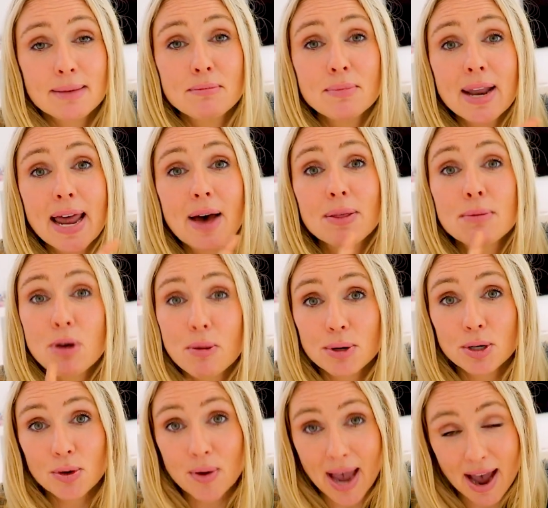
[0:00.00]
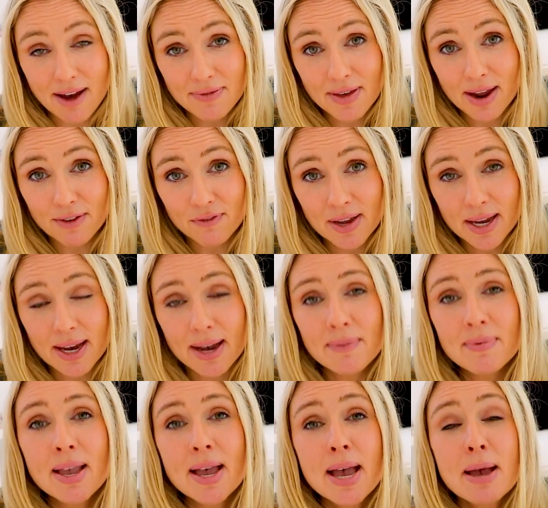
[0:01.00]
Now, the moment you have that figure,